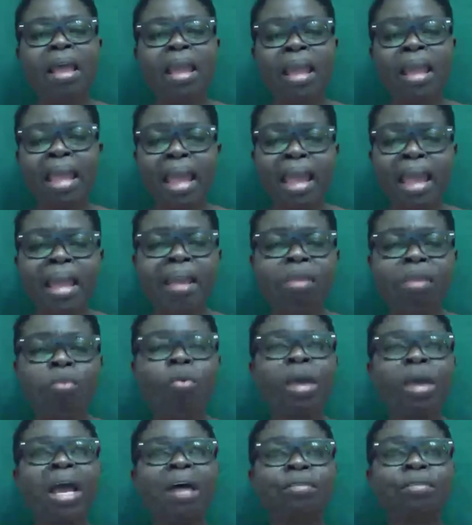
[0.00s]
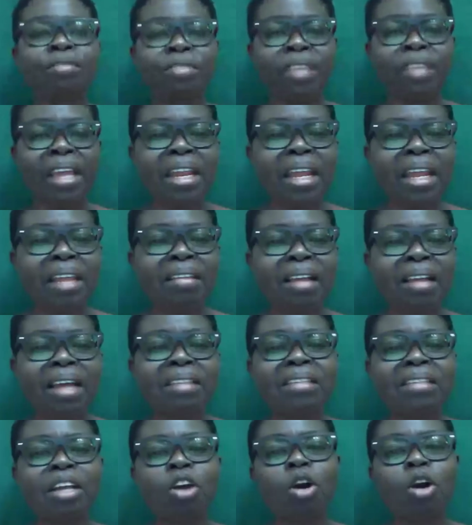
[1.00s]
Again, we have seen it
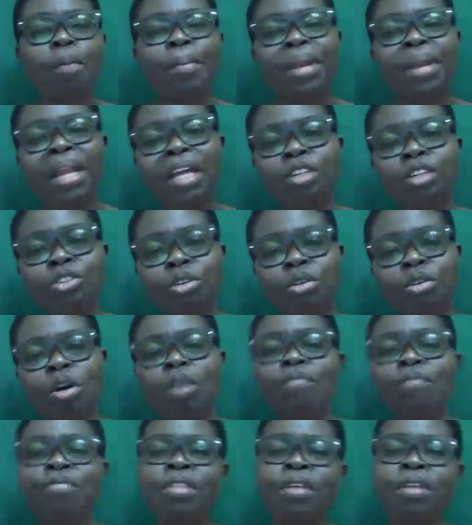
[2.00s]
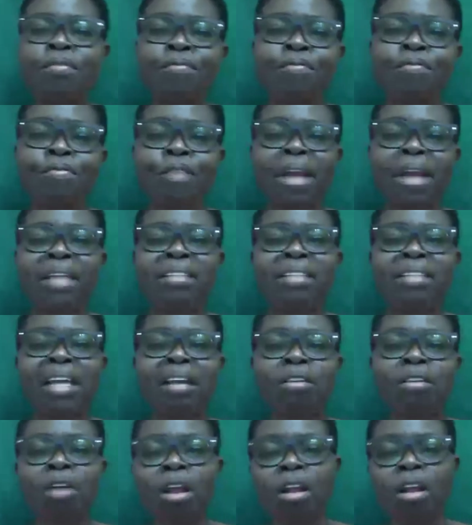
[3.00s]
as a combination of different
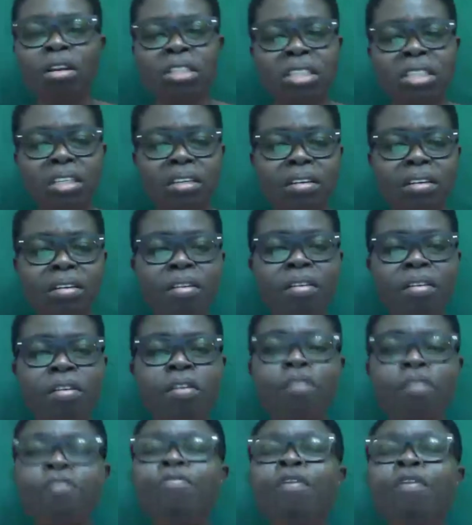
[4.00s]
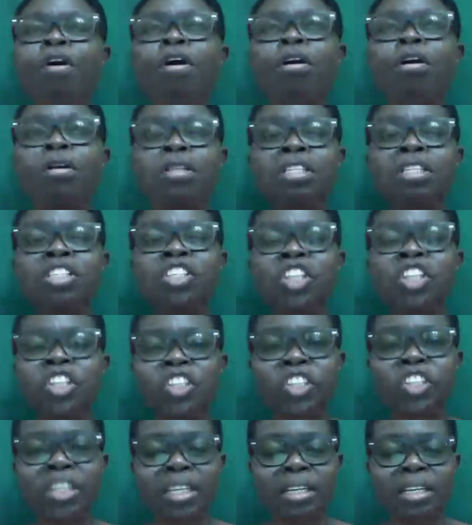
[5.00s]
technology for
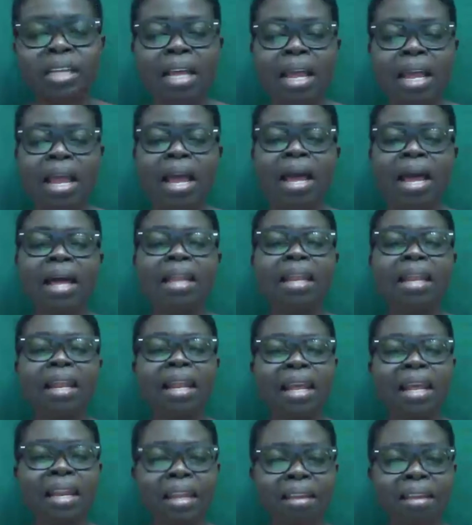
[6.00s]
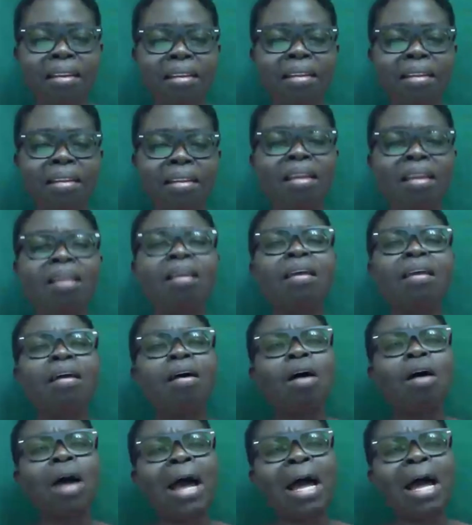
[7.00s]
teaching and learning.
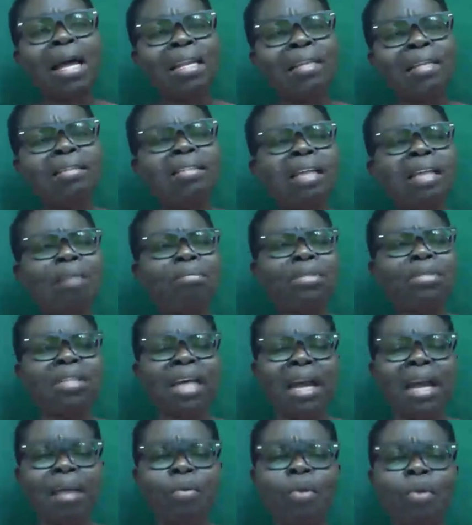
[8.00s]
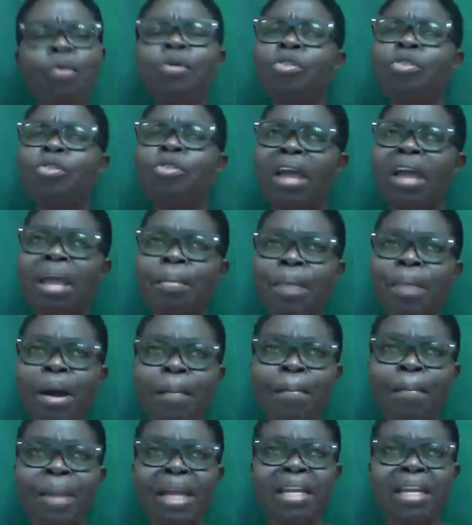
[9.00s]
At the same time, when we talk
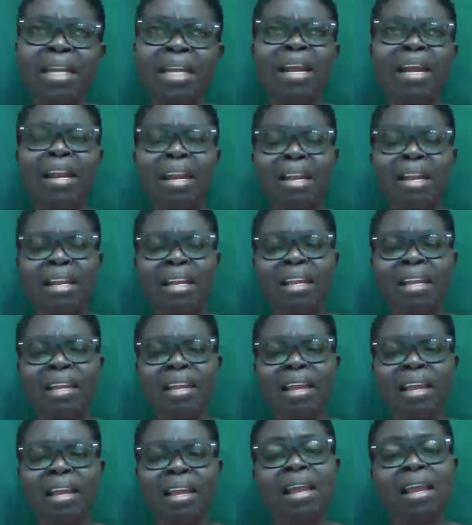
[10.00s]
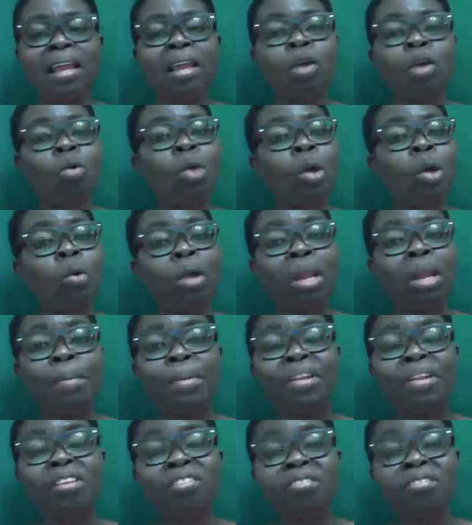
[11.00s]
about blended learning, it could equally
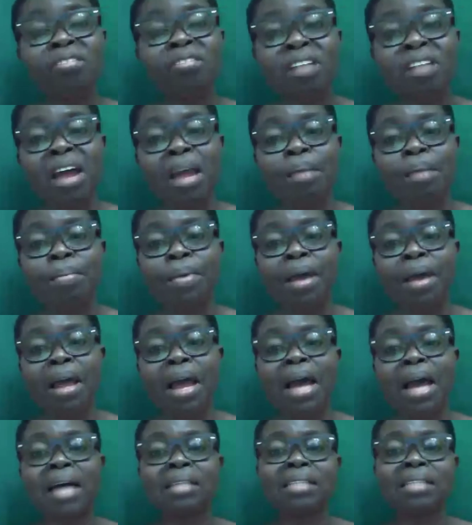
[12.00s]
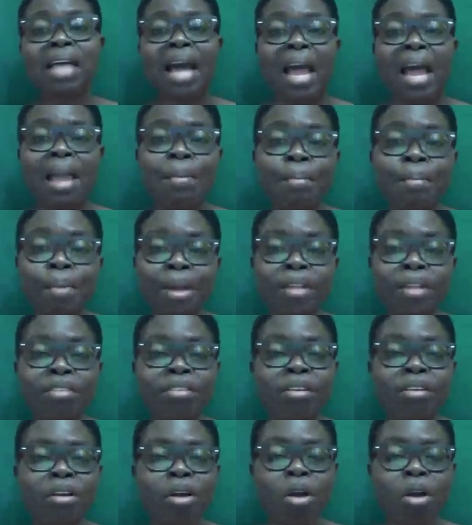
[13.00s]
be described as hybrid